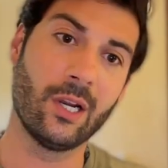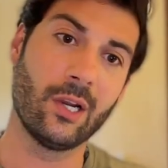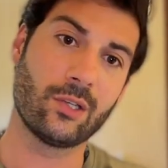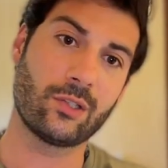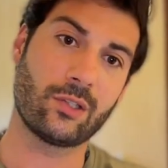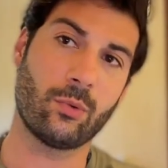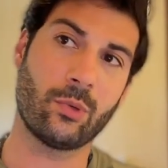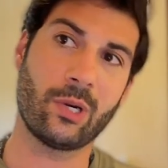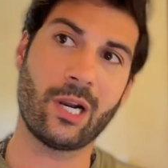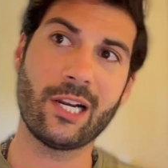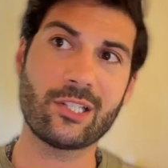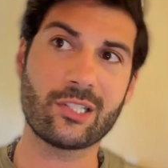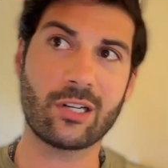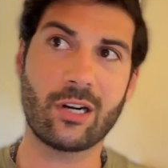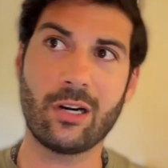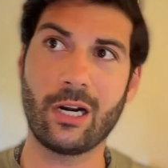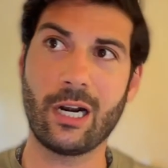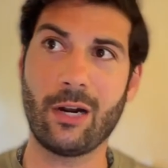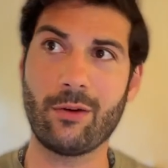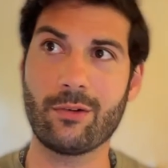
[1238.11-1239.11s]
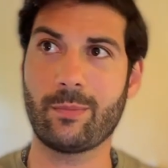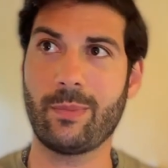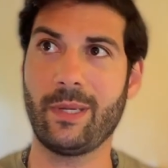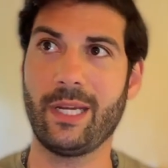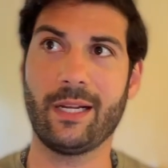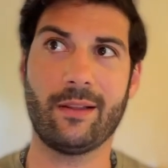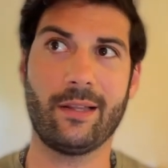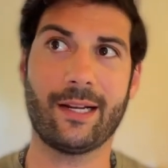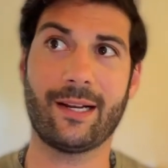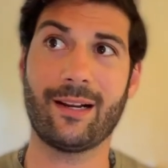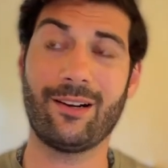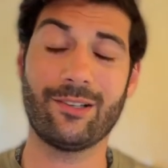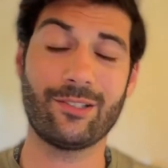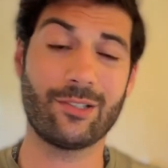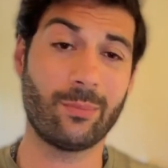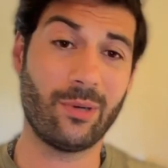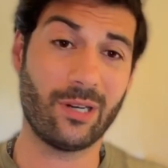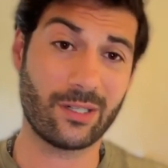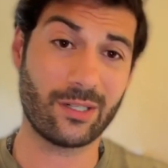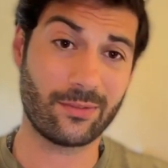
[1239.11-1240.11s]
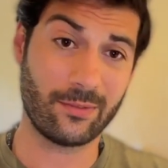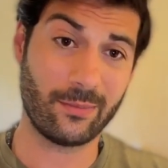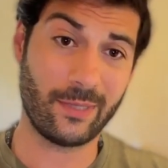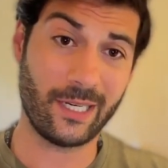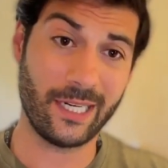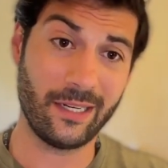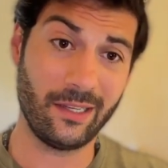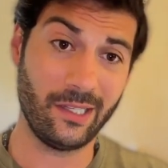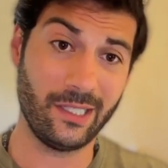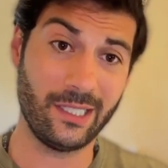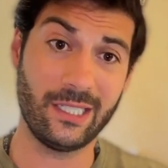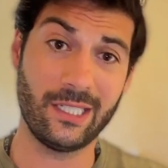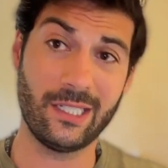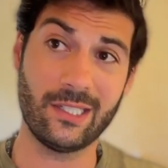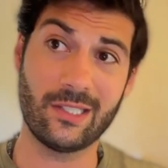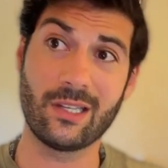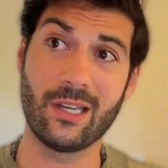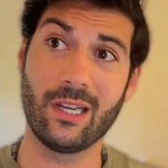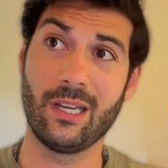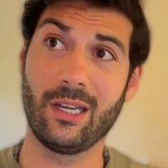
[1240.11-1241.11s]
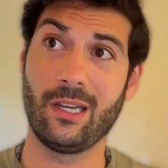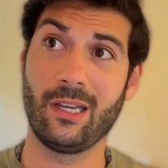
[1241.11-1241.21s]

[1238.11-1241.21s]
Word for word: So when I started, I was paying like a hundred bucks for my LEDs.